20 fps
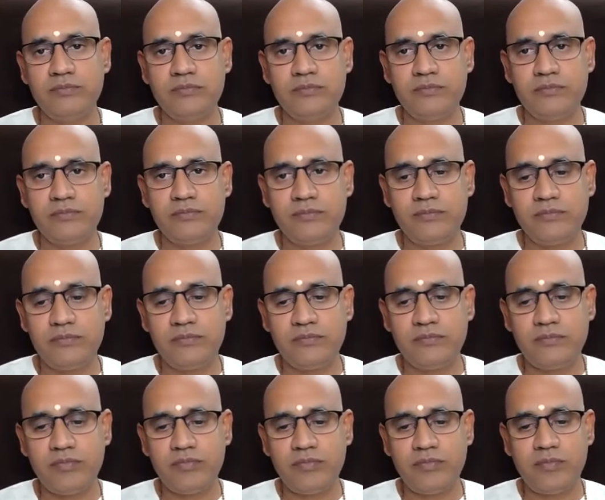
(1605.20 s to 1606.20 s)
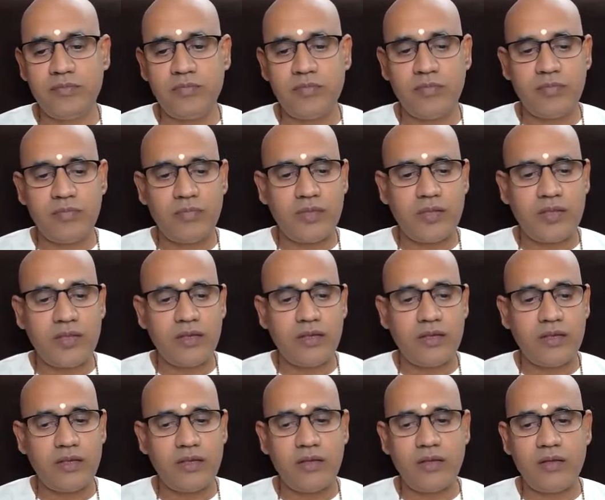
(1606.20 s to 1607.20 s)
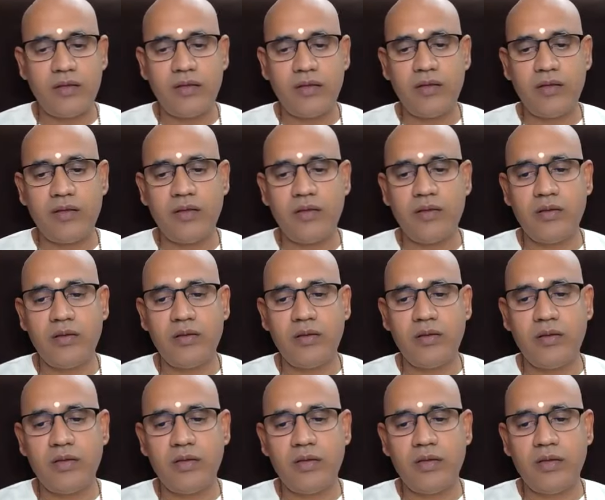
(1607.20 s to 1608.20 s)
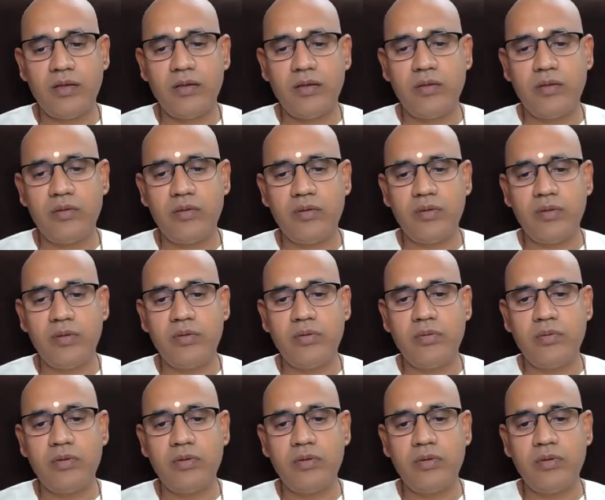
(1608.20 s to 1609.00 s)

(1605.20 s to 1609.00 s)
Nothing is said.